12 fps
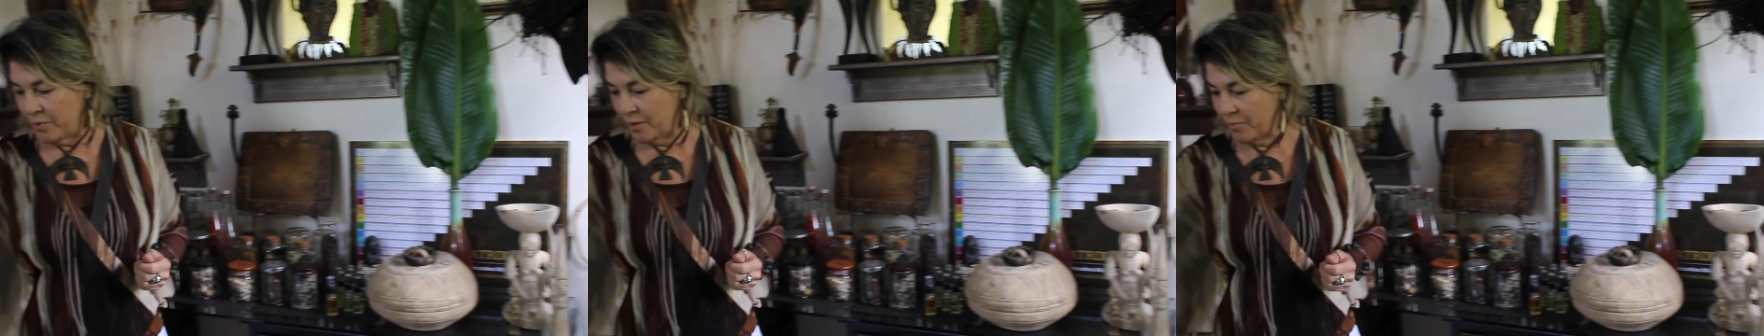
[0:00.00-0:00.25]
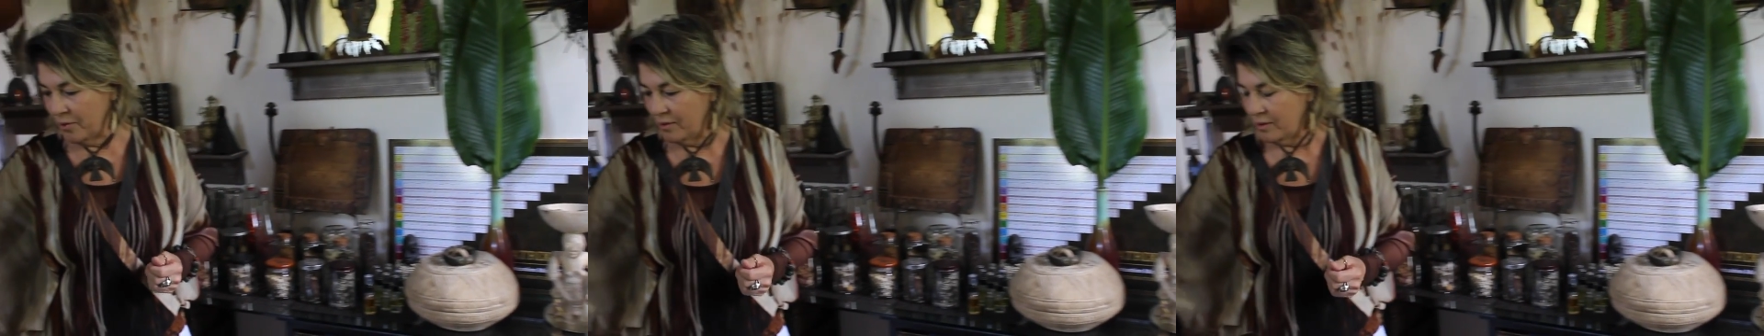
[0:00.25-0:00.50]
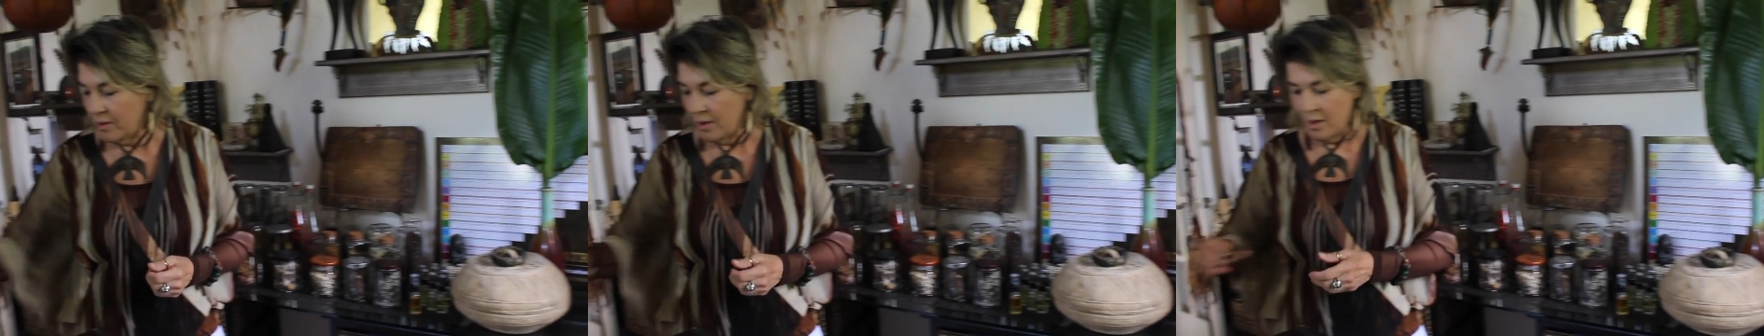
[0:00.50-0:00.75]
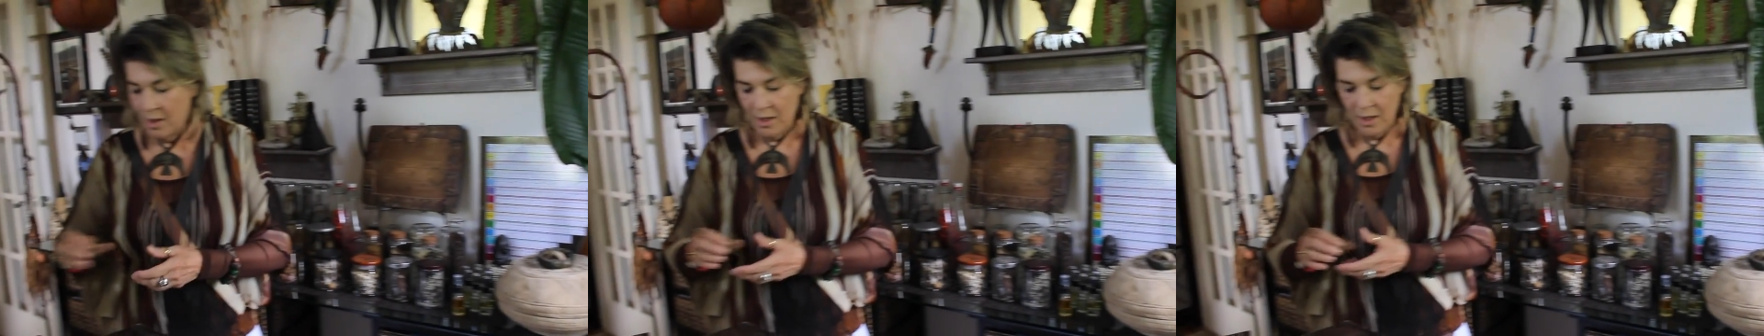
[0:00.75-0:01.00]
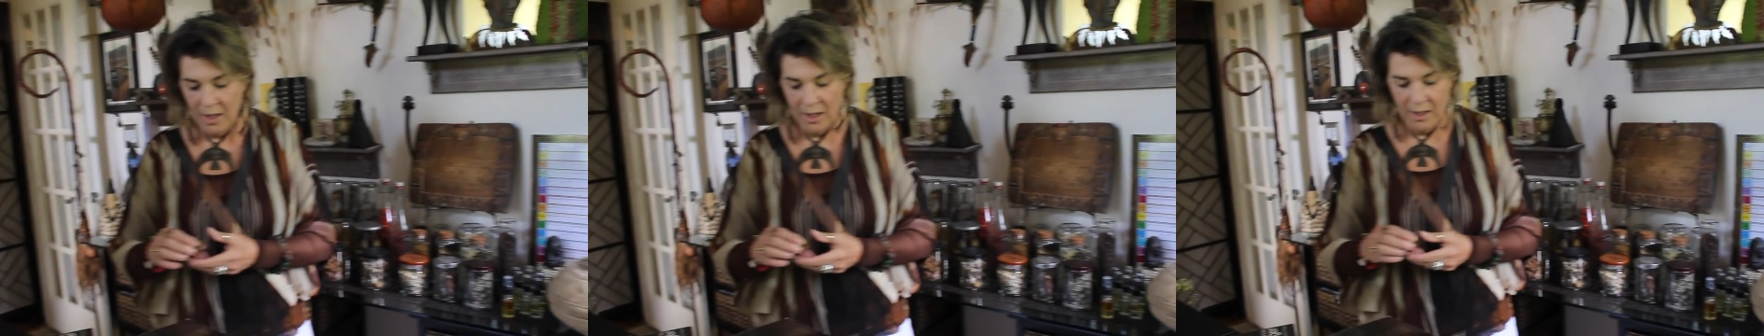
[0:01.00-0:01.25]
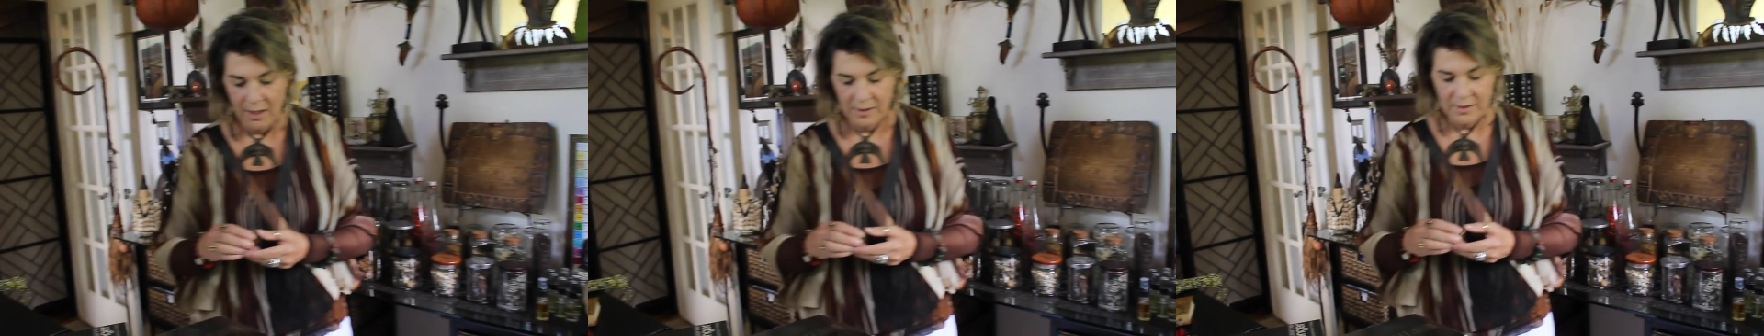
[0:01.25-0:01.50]
people,
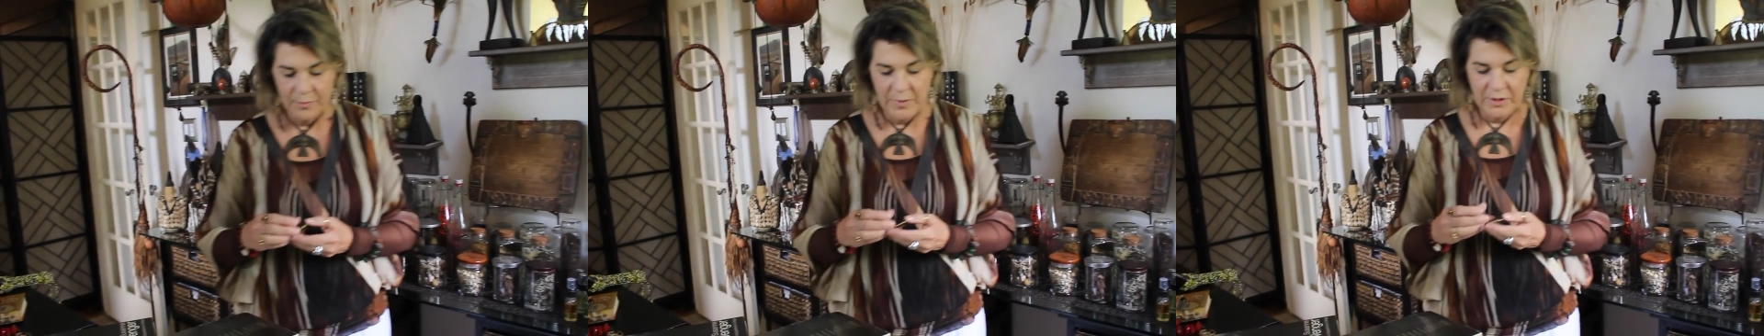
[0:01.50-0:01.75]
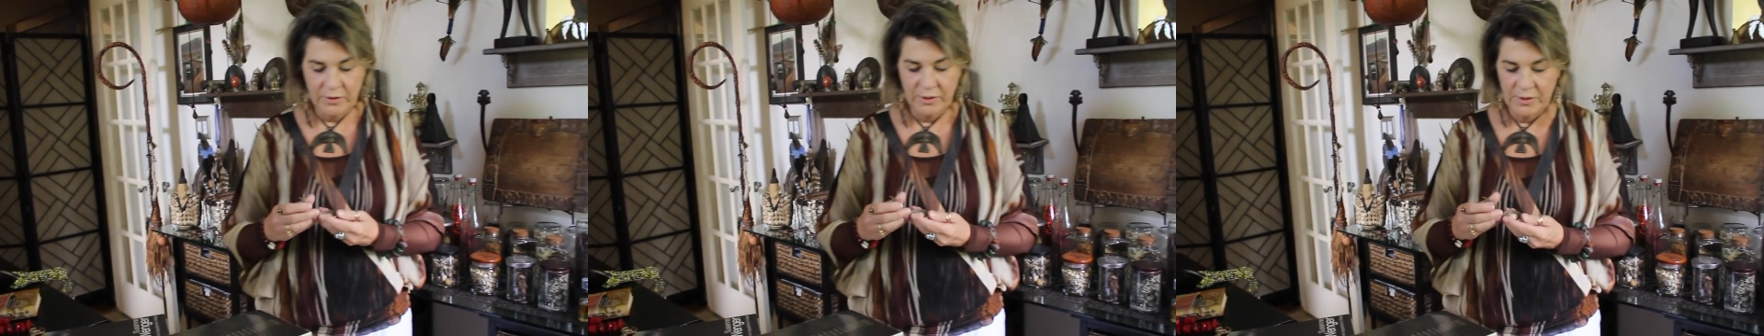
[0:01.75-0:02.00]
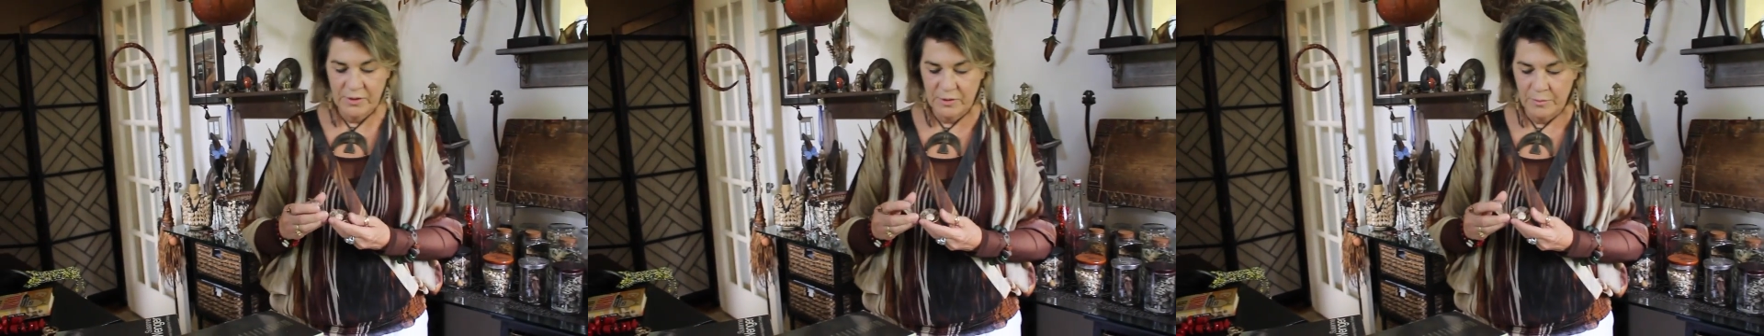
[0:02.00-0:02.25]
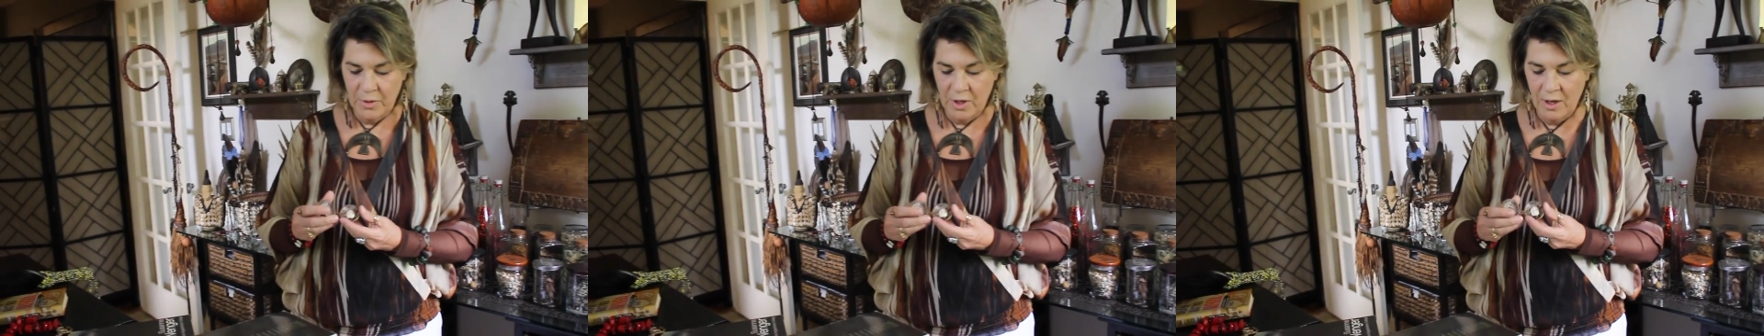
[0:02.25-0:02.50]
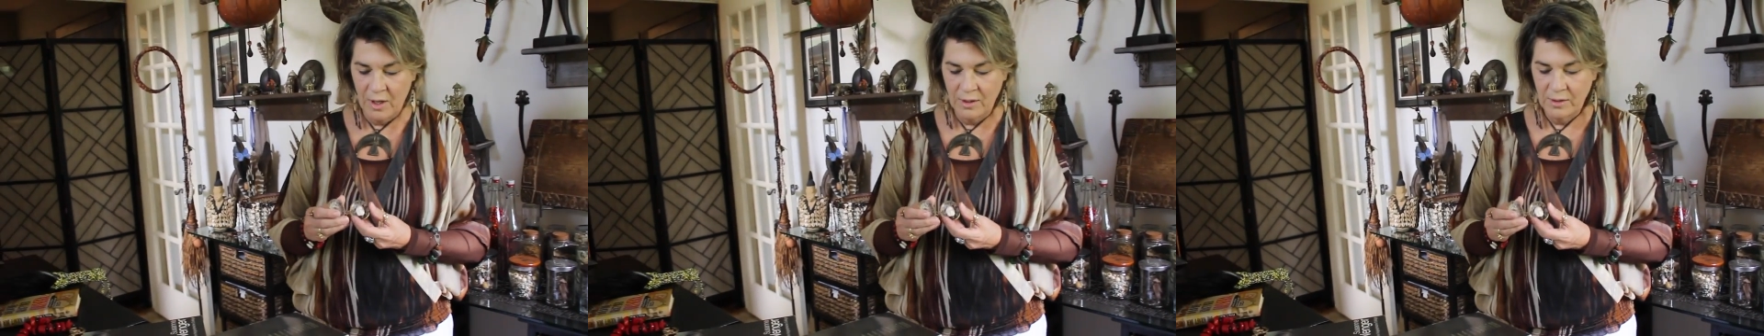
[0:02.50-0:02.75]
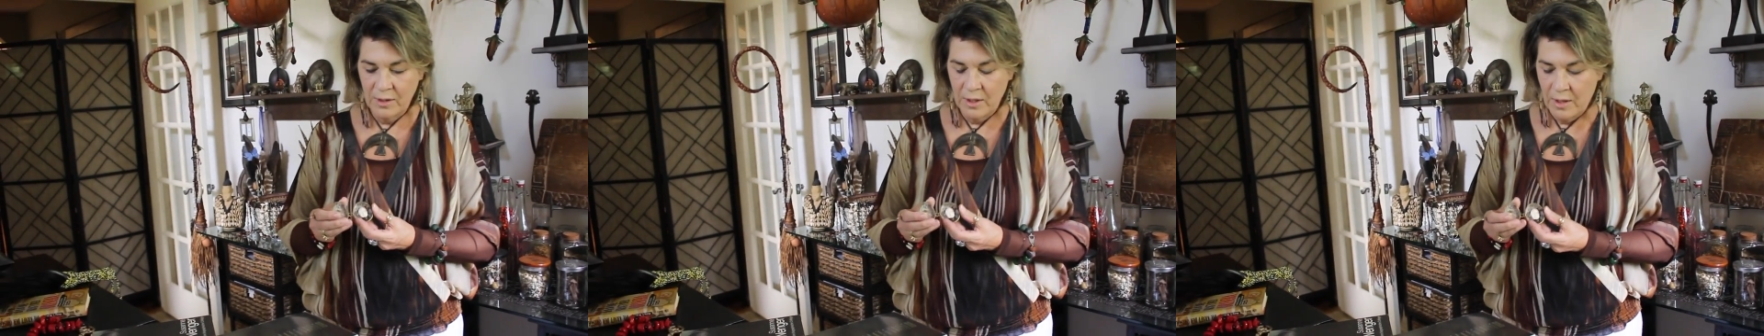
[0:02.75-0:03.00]
especially small